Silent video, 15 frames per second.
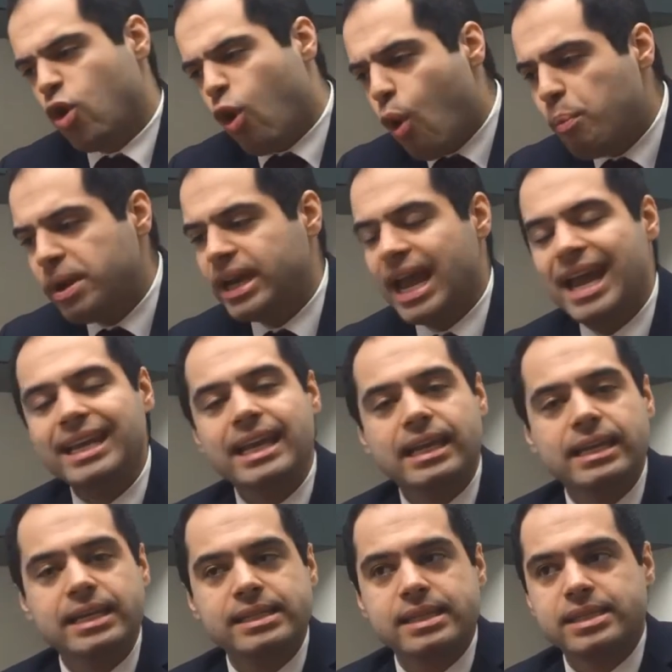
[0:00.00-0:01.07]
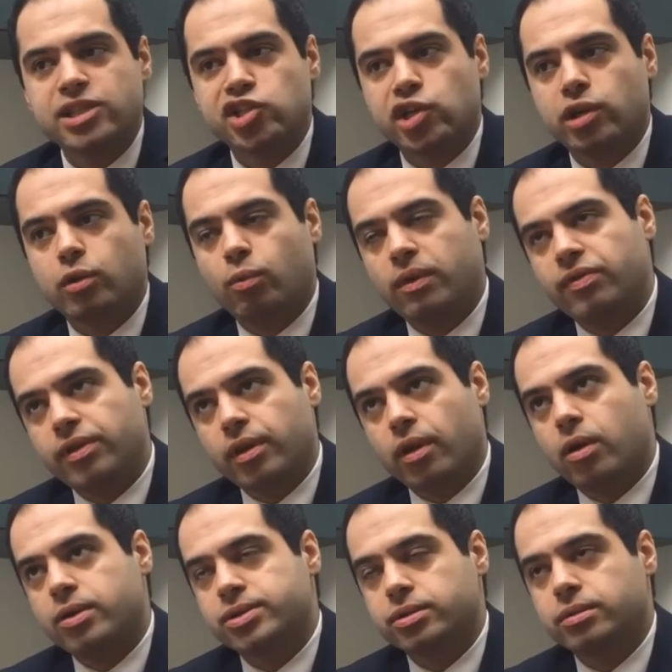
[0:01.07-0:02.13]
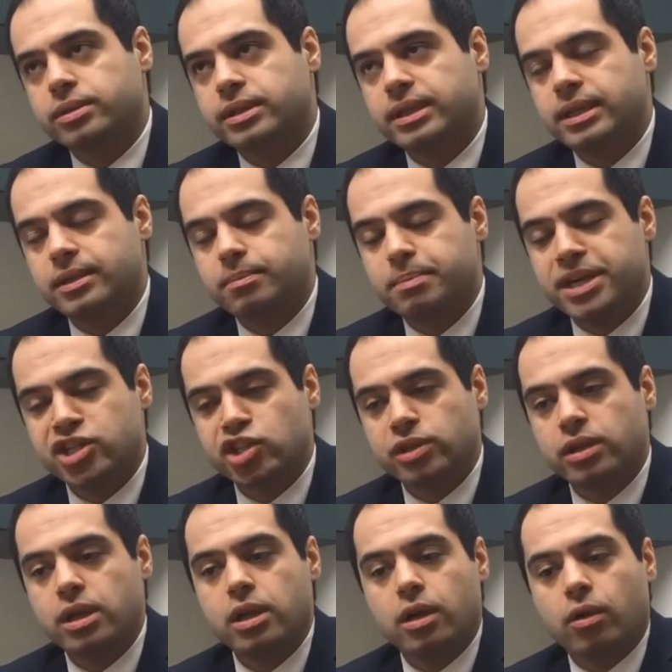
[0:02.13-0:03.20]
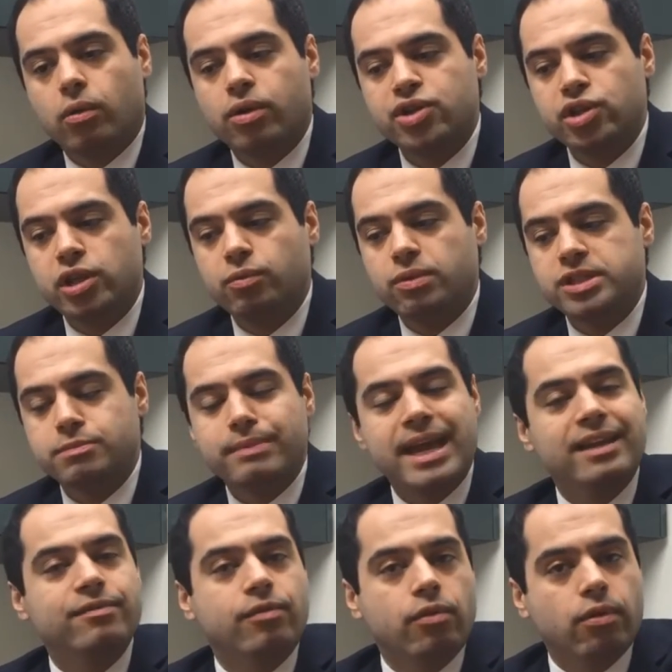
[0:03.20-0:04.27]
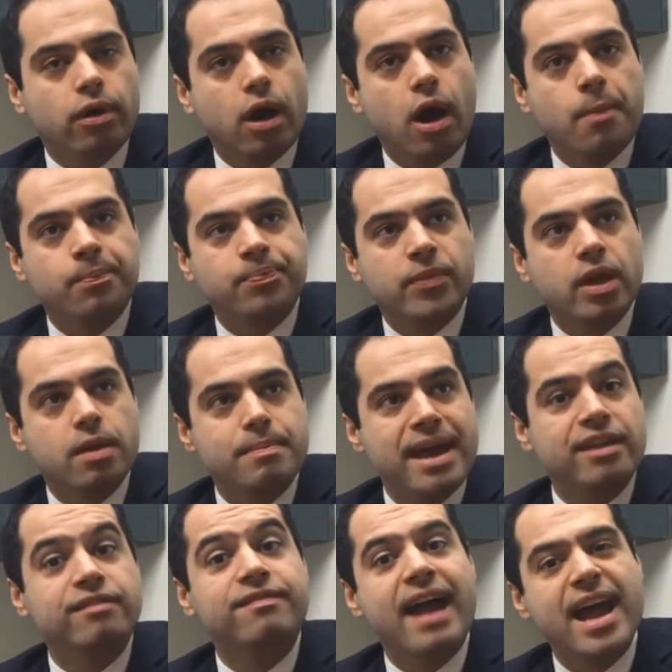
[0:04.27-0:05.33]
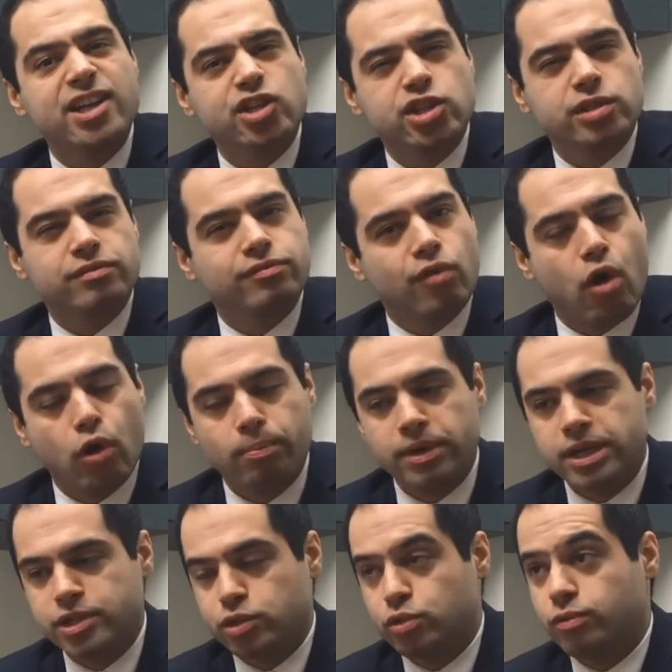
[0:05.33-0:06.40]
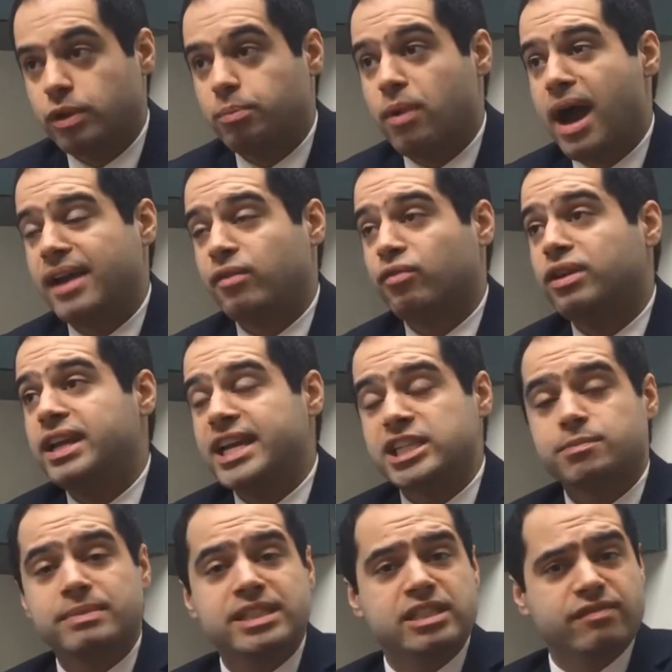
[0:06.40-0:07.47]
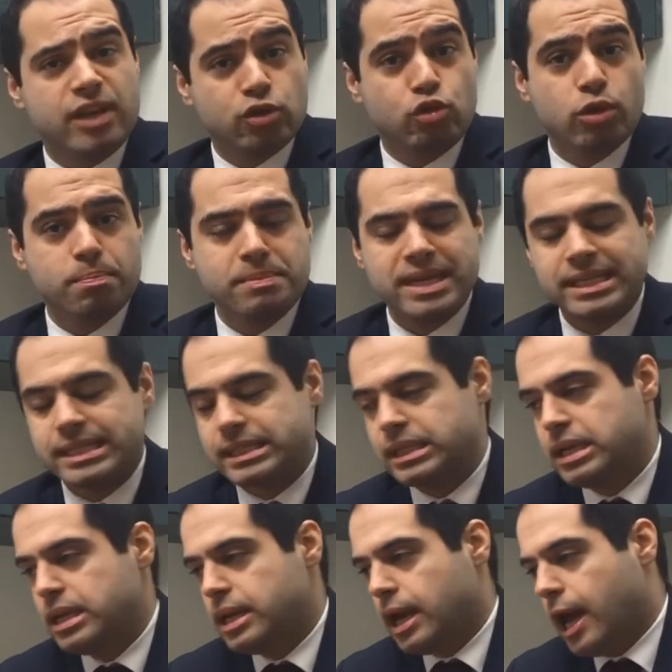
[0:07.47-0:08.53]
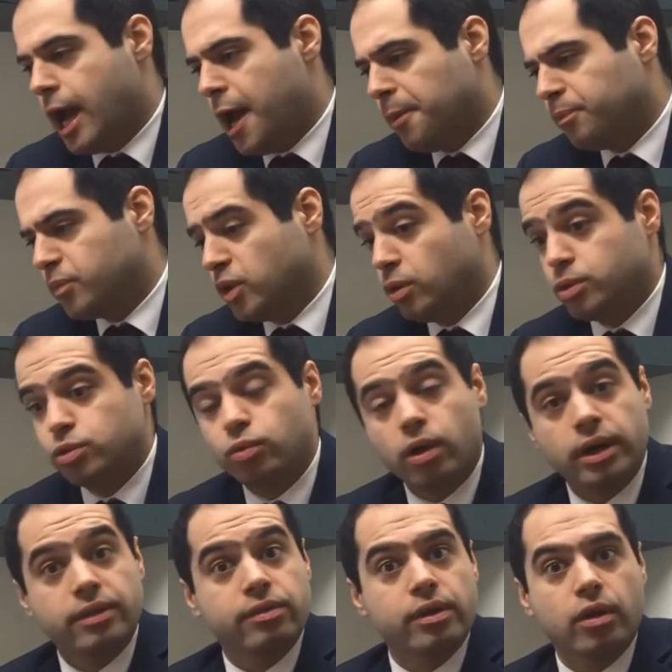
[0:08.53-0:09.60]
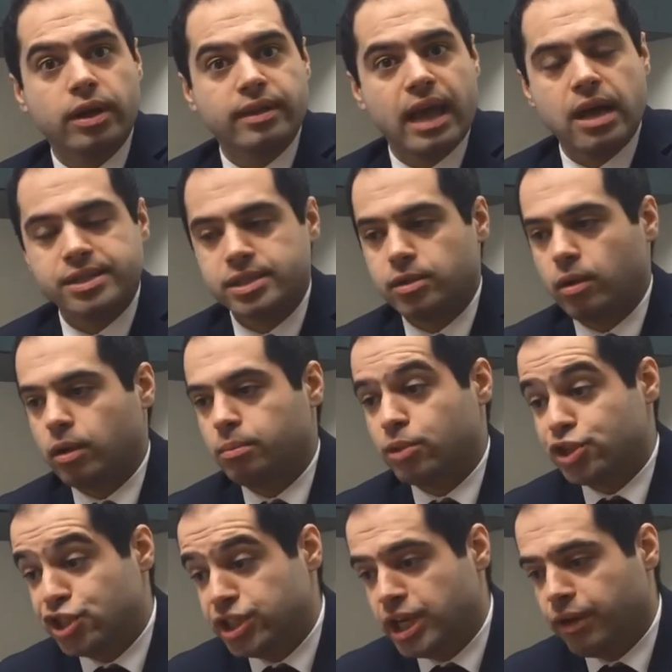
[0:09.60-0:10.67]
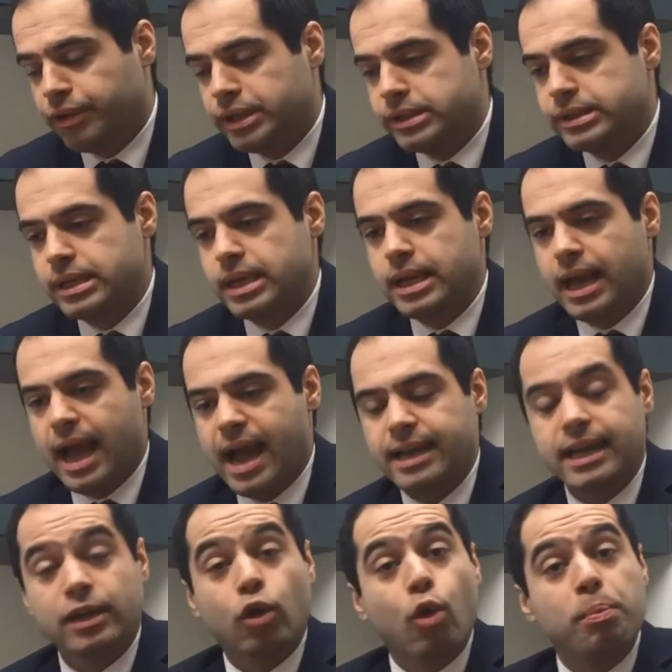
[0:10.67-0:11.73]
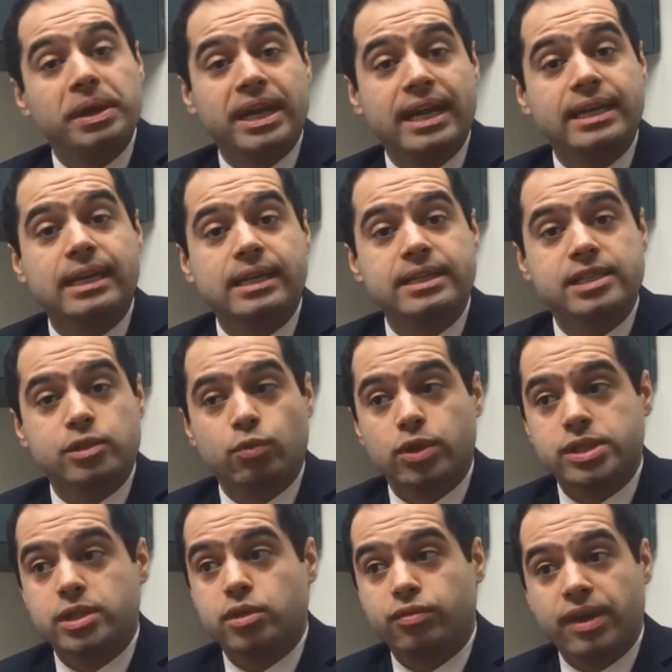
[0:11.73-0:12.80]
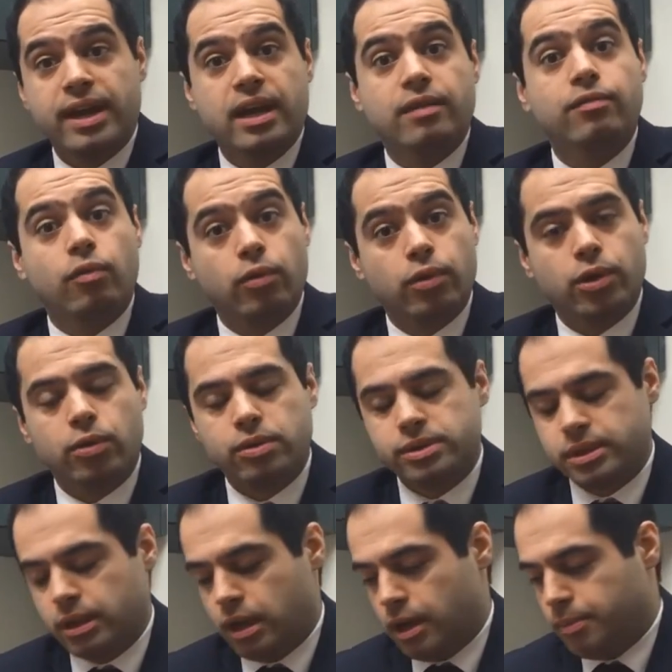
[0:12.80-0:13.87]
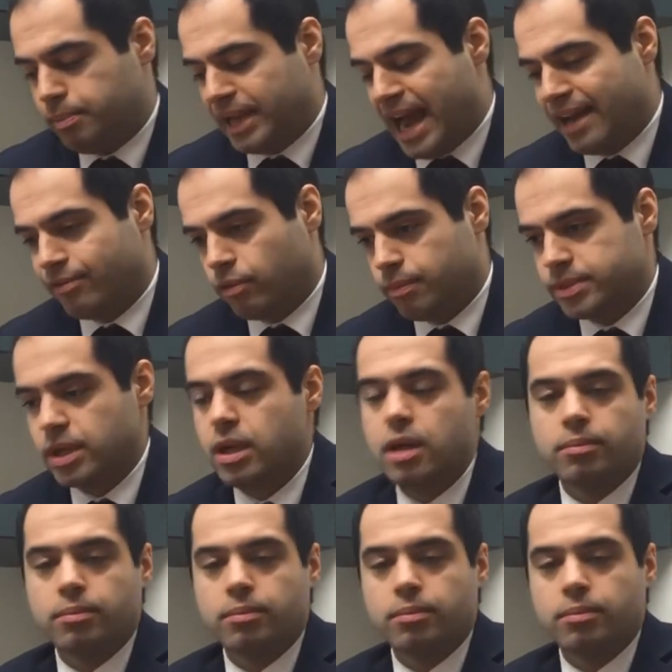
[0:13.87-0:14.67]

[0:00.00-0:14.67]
Open-ended leases in general, one thing I also didn't mention, originally was made for manufacturers and farmers who were buying really expensive equipments, $200,000, $300,000 machineries, and an open-ended leases was created for those platforms.